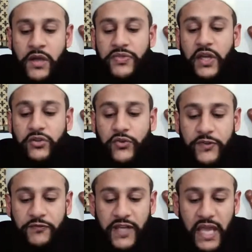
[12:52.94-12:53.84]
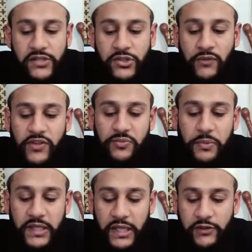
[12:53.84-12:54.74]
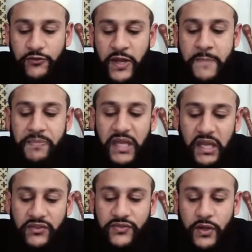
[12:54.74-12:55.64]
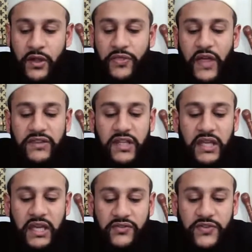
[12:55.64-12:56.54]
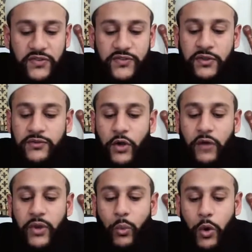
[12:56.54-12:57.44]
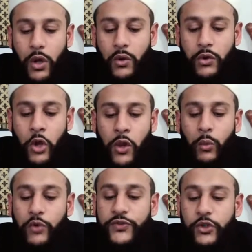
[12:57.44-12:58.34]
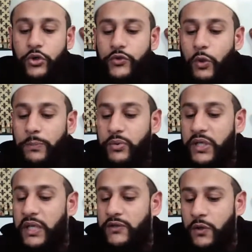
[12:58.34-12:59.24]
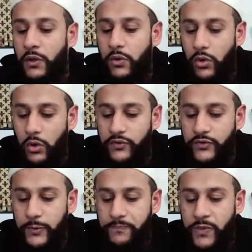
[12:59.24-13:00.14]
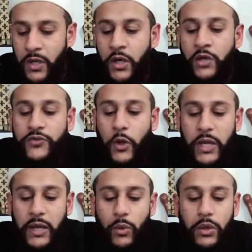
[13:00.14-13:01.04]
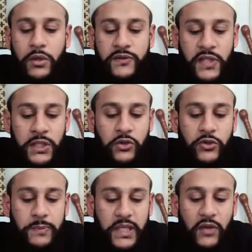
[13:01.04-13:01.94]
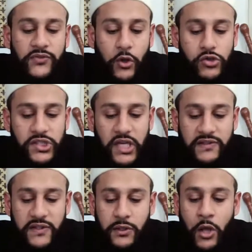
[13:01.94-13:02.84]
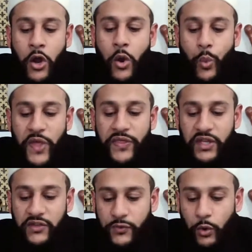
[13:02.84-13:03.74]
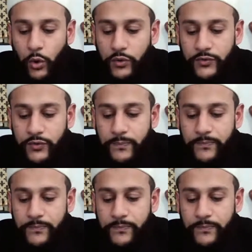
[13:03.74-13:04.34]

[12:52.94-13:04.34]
Their justification of this belief is that the existence of the world was due to a pre-eternal cause, so it will continue to be associated with its cause.